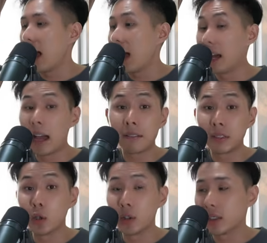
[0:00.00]
And I
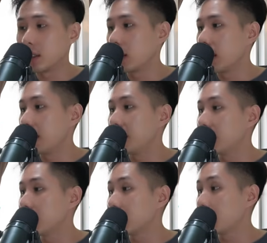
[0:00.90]
have a note here. If
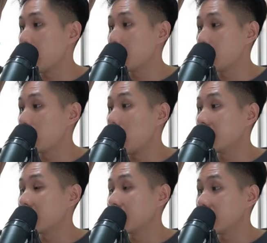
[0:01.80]
this system are built
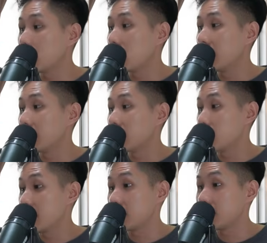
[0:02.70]
on a single
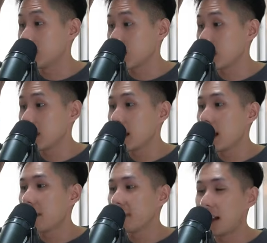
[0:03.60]
integrated circuit,
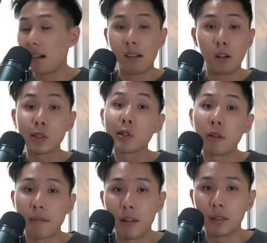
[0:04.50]
they are
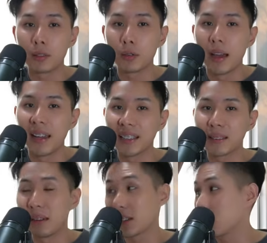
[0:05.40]
also referred to
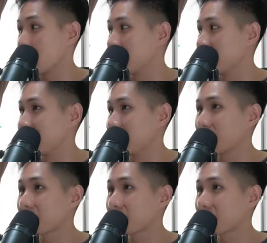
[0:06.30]
as microprocessor.